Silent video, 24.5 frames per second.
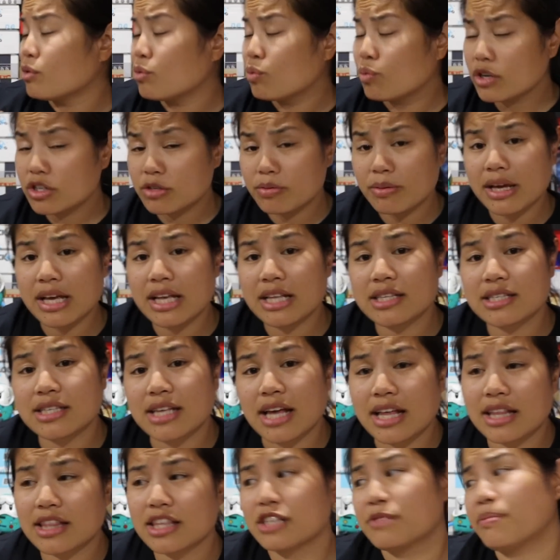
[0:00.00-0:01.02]
which means
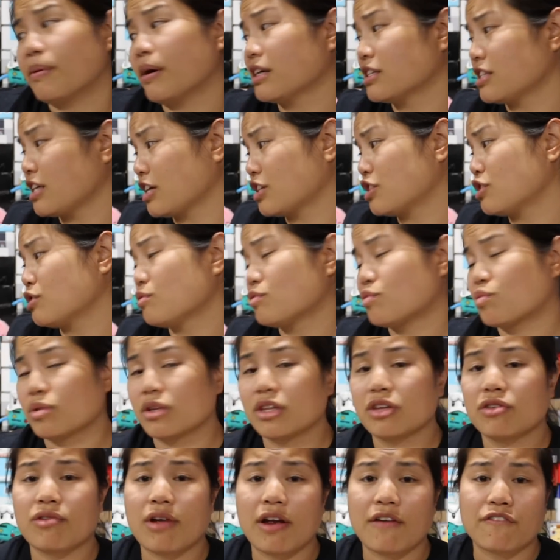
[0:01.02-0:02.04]
that this box actually was
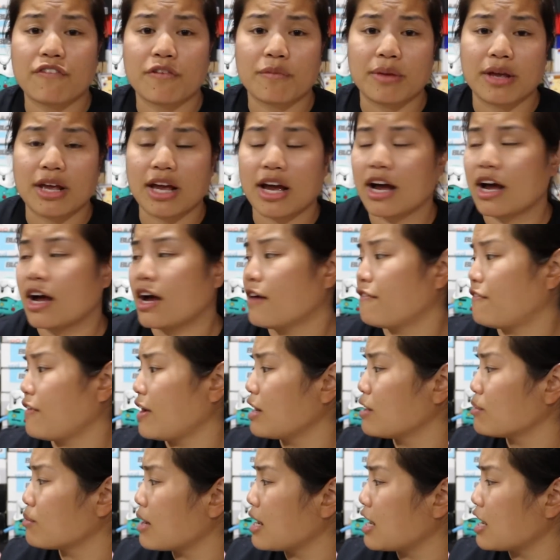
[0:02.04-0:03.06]
really great for me. If I
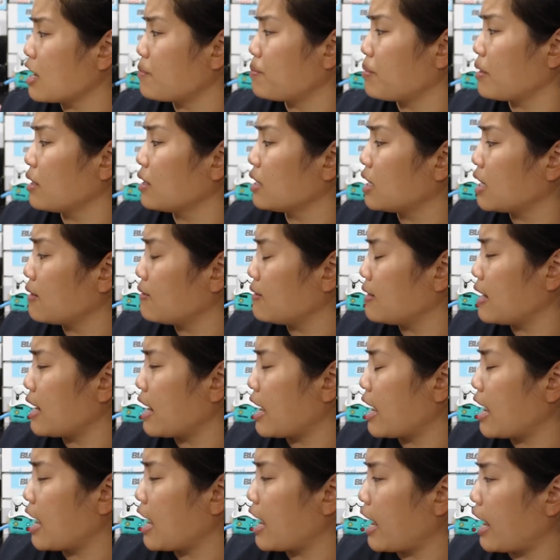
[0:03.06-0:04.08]
had to rate it, I'd probably give it
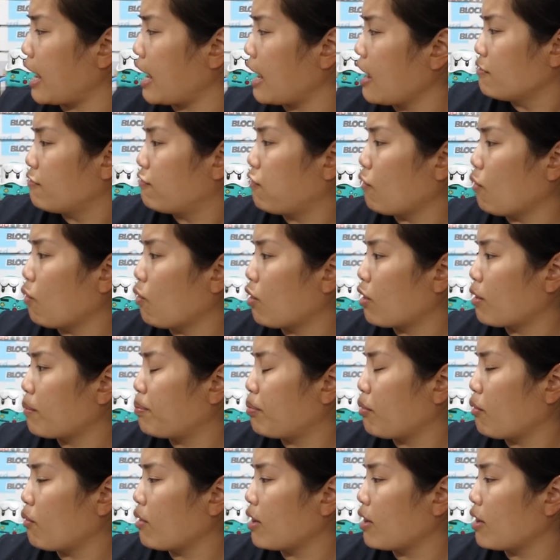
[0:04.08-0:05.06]
a 4.